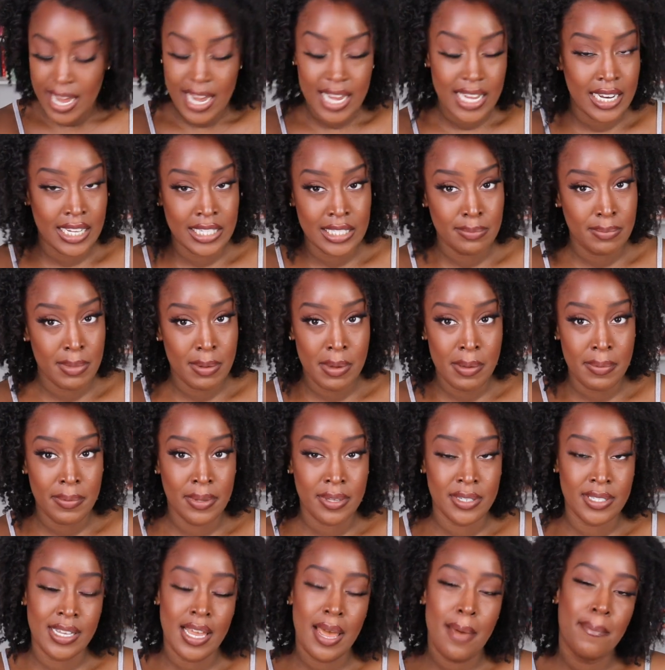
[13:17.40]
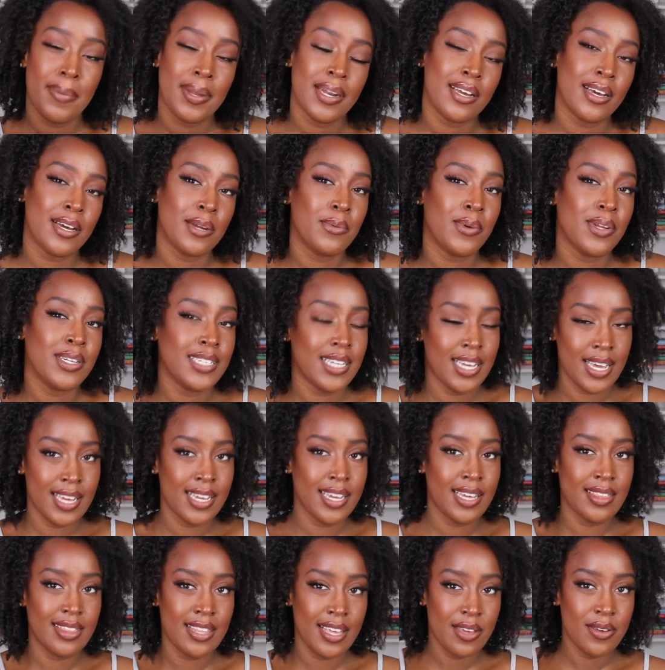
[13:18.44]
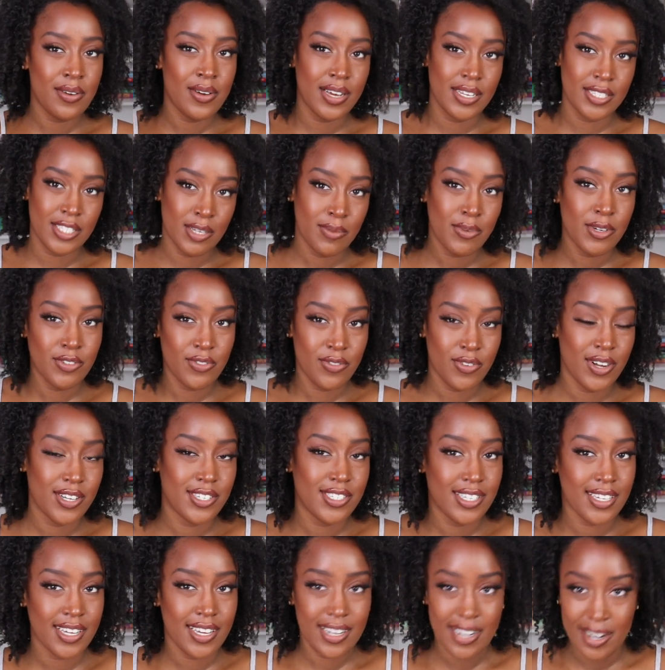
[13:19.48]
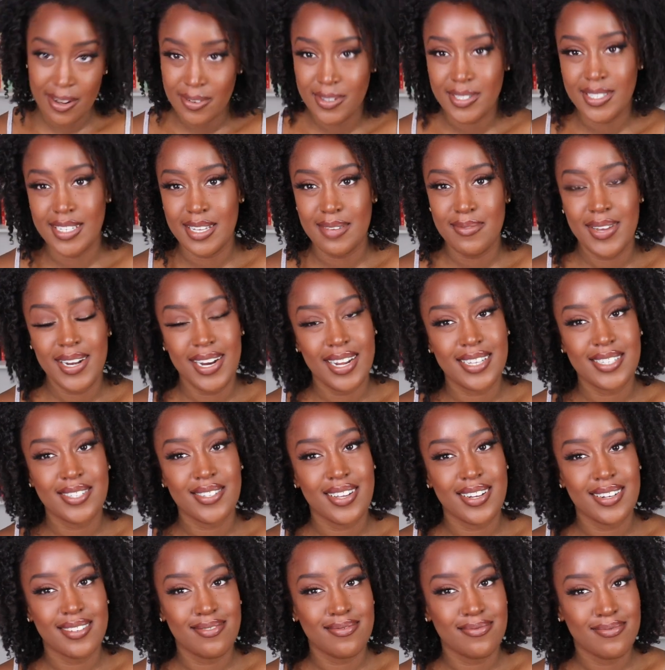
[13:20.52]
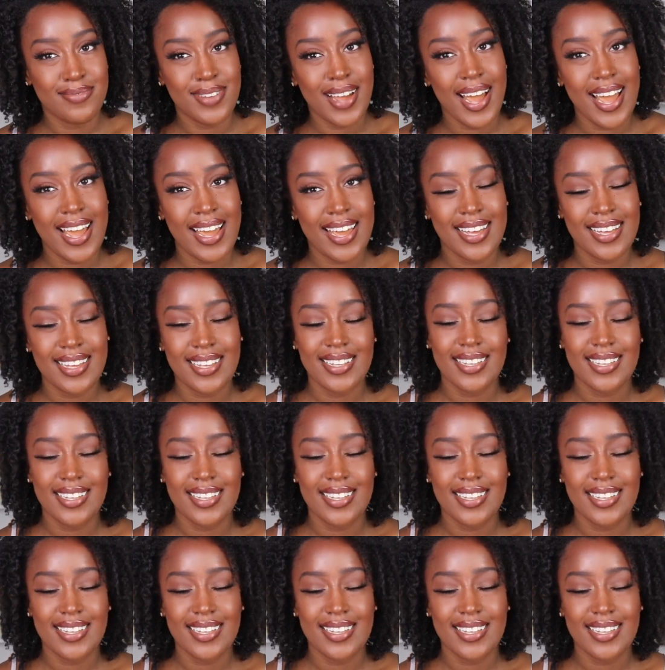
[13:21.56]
It doesn't pay my bills yet, but it could one day. Again, thank you guys so much for watching, and I will see you in my next one. Bye!